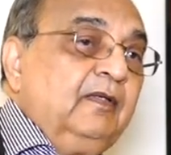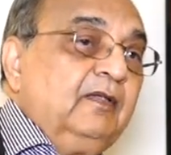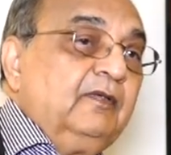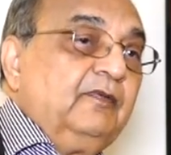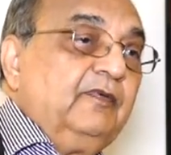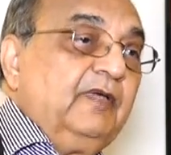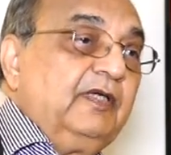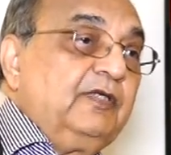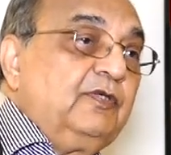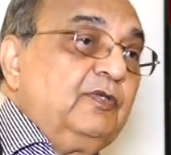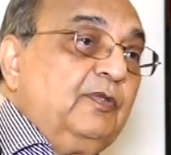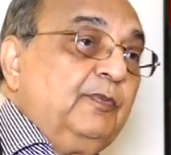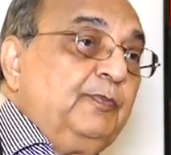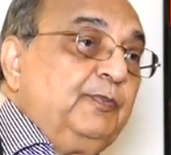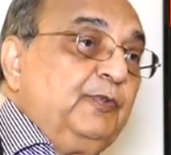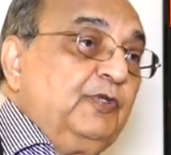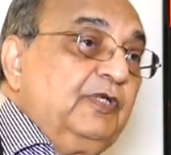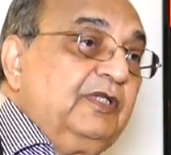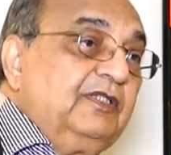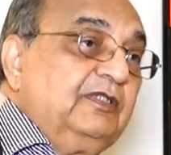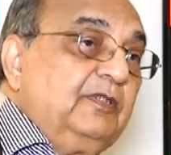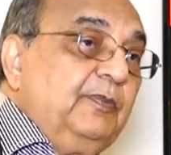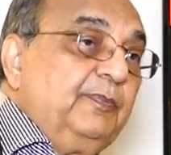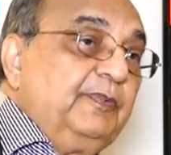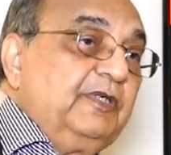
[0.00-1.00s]
When you are
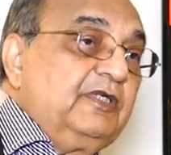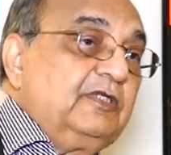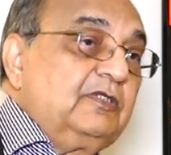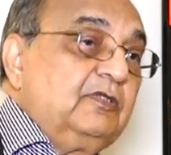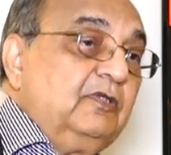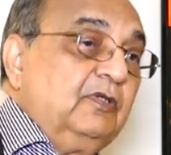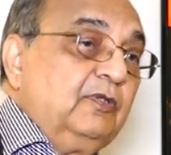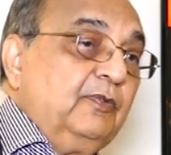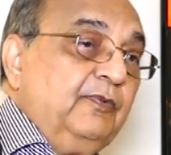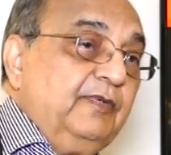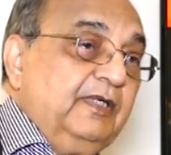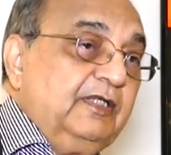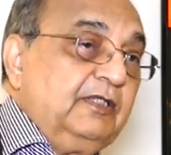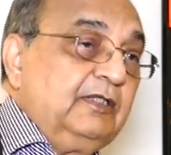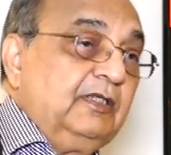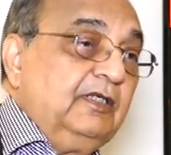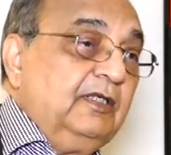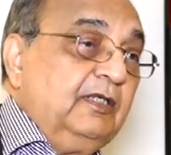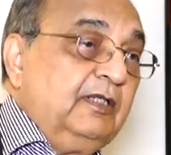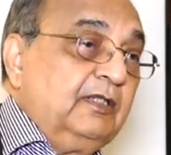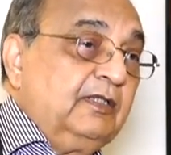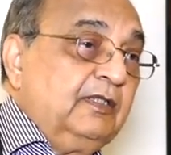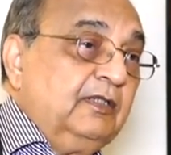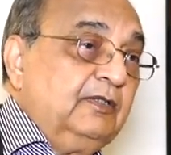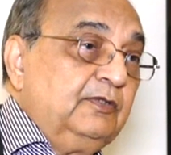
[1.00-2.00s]
putting the patient on a
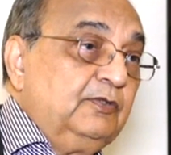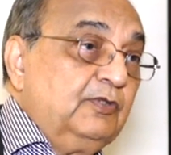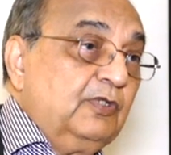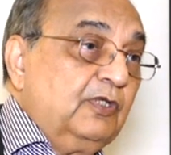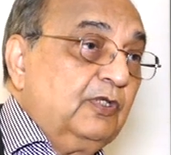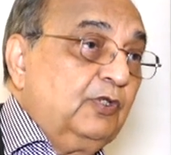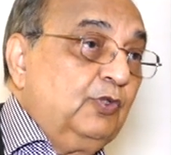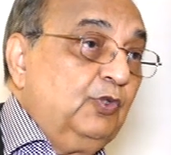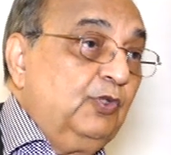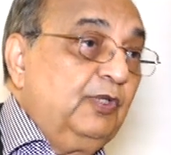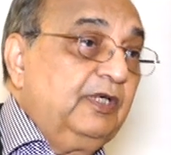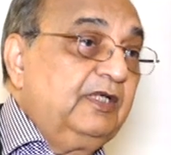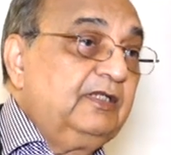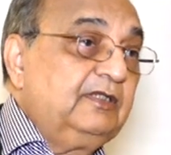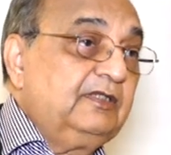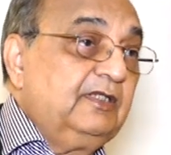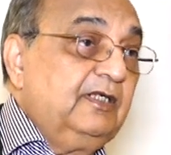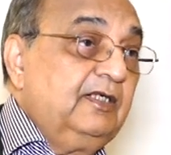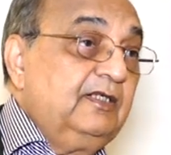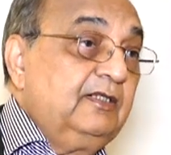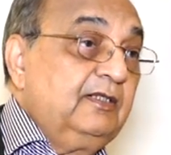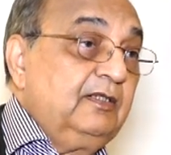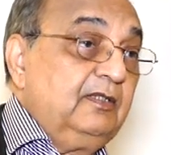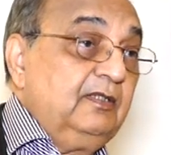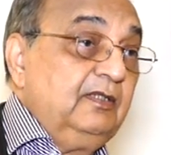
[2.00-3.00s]
ventilator, you are going with
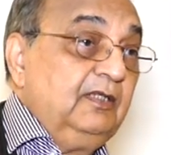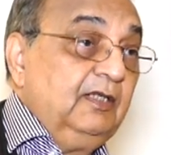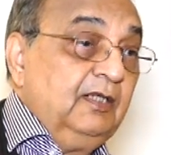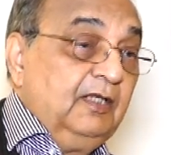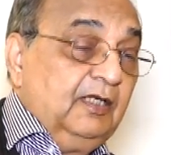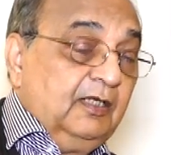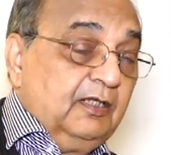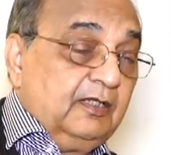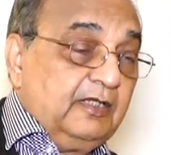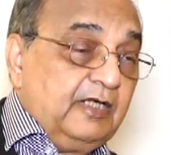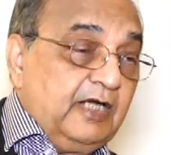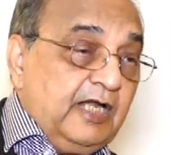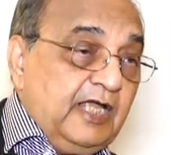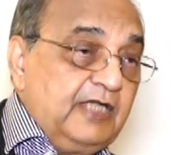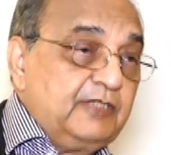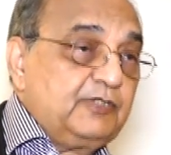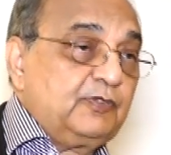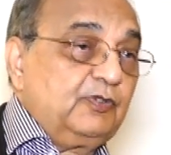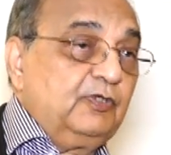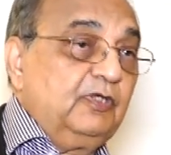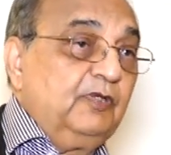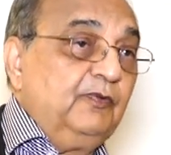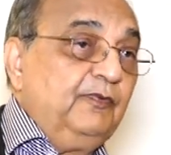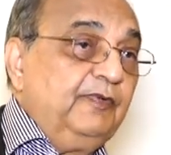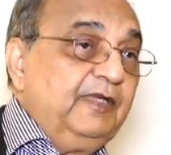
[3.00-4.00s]
a
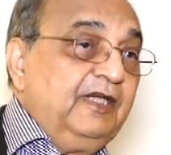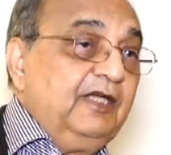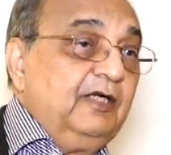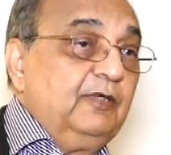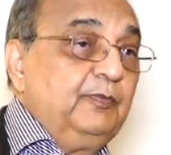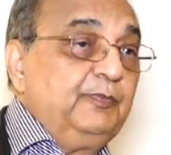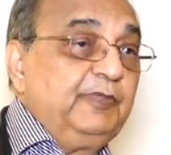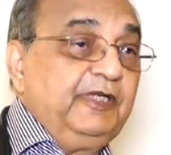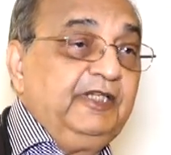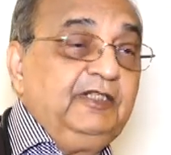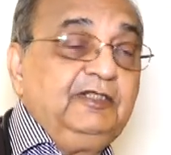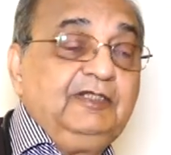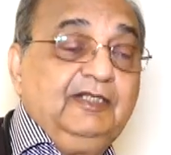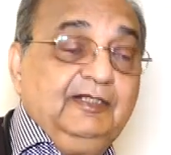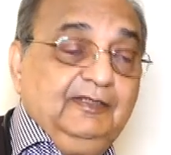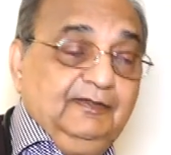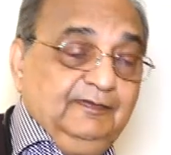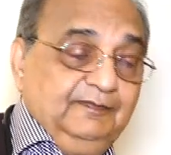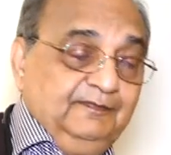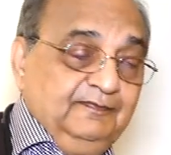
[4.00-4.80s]
natural way of breathing.